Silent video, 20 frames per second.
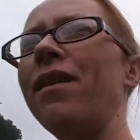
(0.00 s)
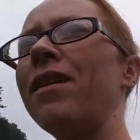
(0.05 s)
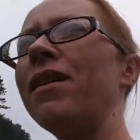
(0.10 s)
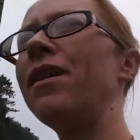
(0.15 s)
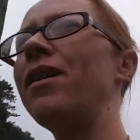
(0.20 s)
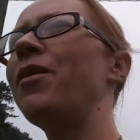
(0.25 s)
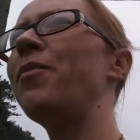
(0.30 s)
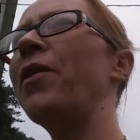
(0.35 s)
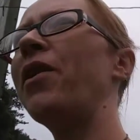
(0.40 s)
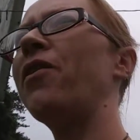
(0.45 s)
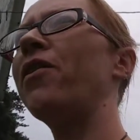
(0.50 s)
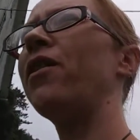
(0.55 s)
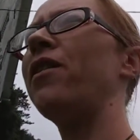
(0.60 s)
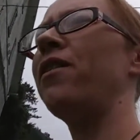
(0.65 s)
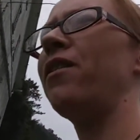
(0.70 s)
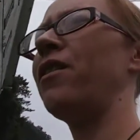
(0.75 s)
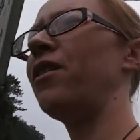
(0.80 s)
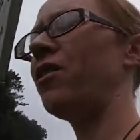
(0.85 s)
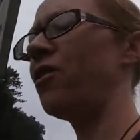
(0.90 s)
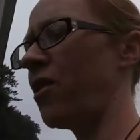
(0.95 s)
I came out here
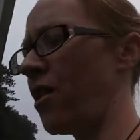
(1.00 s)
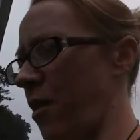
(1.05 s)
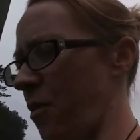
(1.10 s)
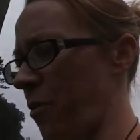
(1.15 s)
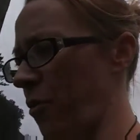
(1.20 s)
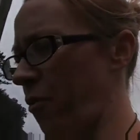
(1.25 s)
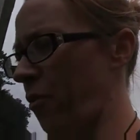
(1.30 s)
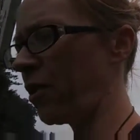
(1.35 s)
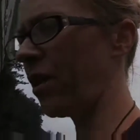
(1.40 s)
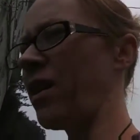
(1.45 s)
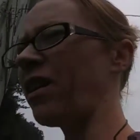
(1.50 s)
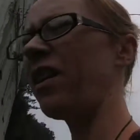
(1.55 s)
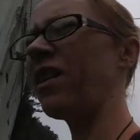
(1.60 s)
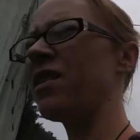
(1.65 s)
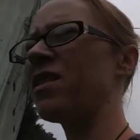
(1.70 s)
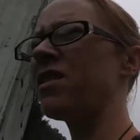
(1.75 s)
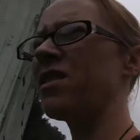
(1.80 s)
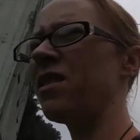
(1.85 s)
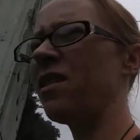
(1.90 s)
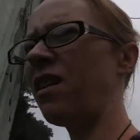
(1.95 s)
to do that before it gets
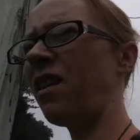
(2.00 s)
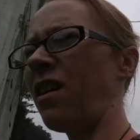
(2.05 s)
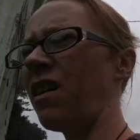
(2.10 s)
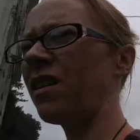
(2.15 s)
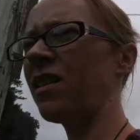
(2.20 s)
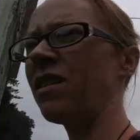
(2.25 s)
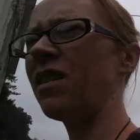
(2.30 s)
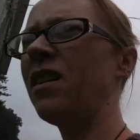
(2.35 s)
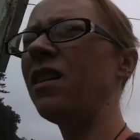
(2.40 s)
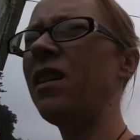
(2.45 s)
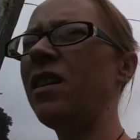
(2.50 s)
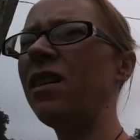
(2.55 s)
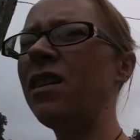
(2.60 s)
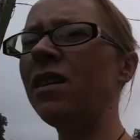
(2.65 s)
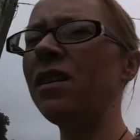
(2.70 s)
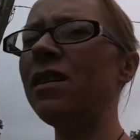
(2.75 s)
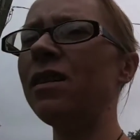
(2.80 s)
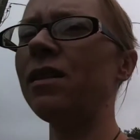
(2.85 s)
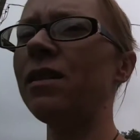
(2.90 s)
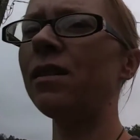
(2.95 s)
hot.
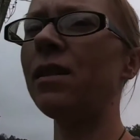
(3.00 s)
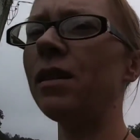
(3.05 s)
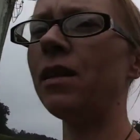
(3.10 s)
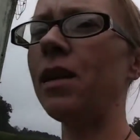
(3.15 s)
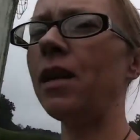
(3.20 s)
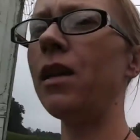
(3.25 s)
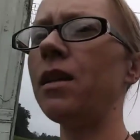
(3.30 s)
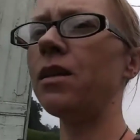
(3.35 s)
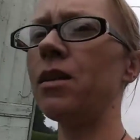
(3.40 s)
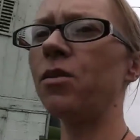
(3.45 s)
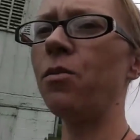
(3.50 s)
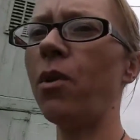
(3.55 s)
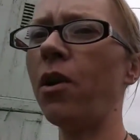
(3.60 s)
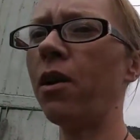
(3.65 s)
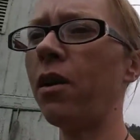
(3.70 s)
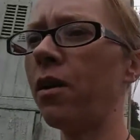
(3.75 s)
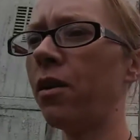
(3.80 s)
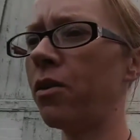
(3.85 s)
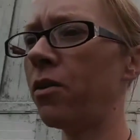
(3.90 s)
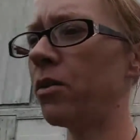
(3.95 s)
Today and
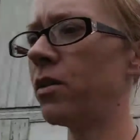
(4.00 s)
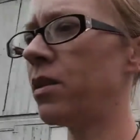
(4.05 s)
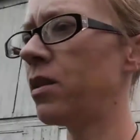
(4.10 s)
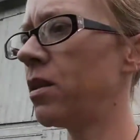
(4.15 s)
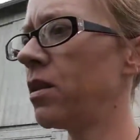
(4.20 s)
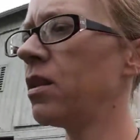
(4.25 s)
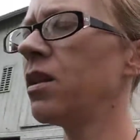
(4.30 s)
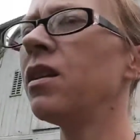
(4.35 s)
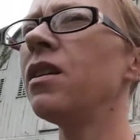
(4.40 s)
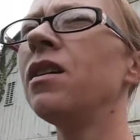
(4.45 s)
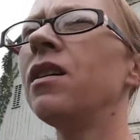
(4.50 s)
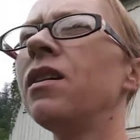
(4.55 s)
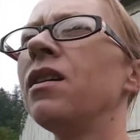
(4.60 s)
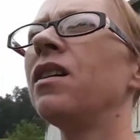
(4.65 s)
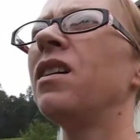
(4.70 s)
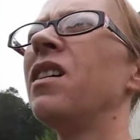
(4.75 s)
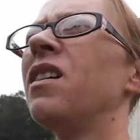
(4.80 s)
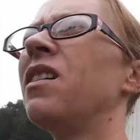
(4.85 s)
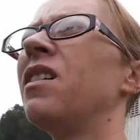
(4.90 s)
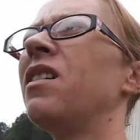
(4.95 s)
tomorrow
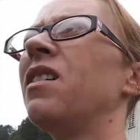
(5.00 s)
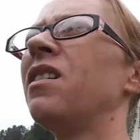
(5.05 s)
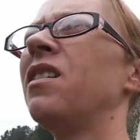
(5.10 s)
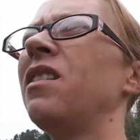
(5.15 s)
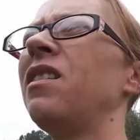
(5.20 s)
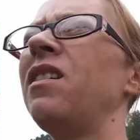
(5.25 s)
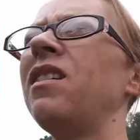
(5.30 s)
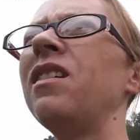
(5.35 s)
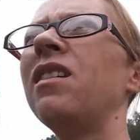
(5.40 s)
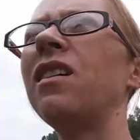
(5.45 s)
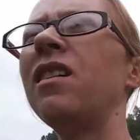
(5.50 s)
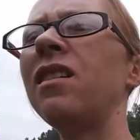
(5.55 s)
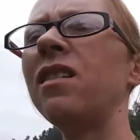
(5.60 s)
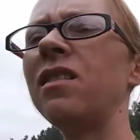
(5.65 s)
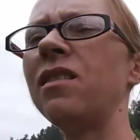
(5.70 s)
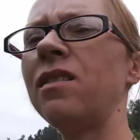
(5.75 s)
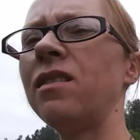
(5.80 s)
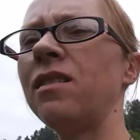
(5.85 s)
are the